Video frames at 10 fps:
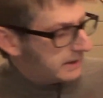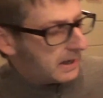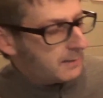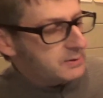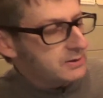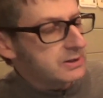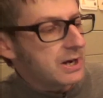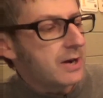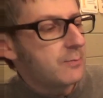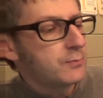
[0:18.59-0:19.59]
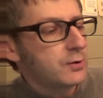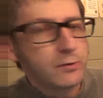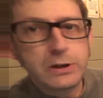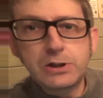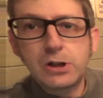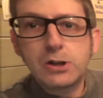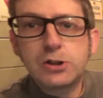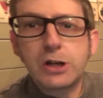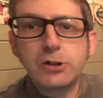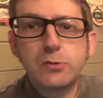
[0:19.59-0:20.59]
Camden Town Brewery's
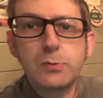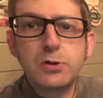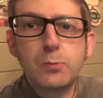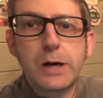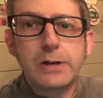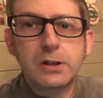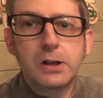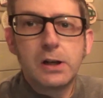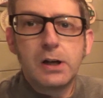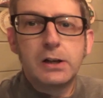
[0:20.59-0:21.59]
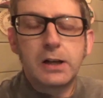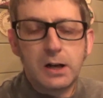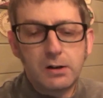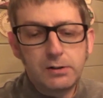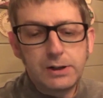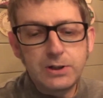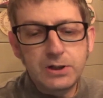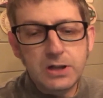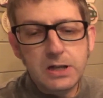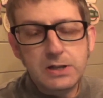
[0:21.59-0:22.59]
Gentleman's Wit. Now,
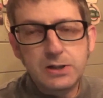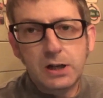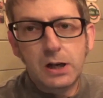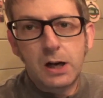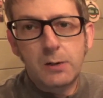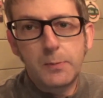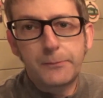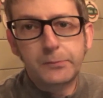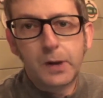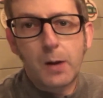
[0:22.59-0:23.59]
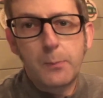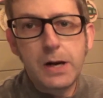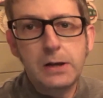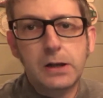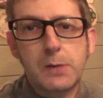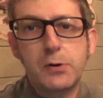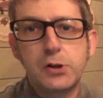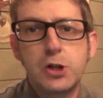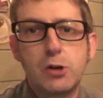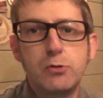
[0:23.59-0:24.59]
this is a beer that they
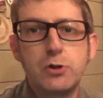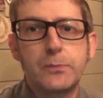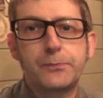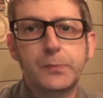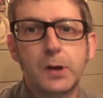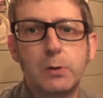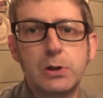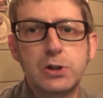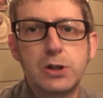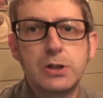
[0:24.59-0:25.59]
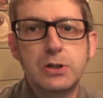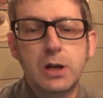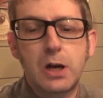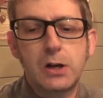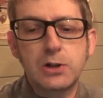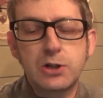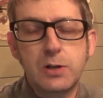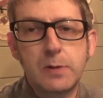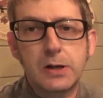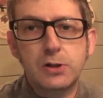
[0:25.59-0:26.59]
produce, which is
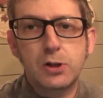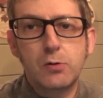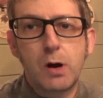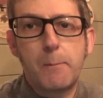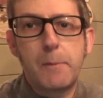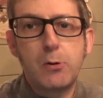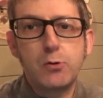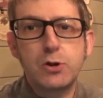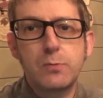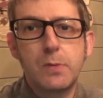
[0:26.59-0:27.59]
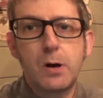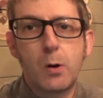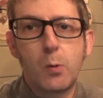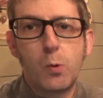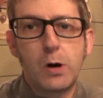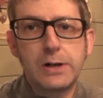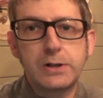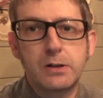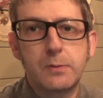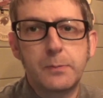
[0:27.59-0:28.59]
similar to a Belgian
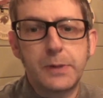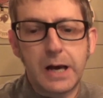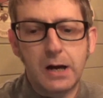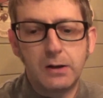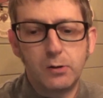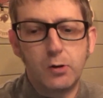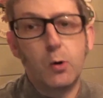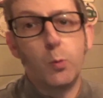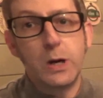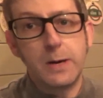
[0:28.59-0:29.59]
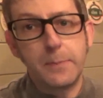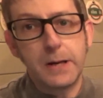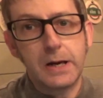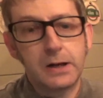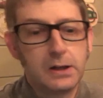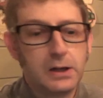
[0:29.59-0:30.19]
white beer or wit beer.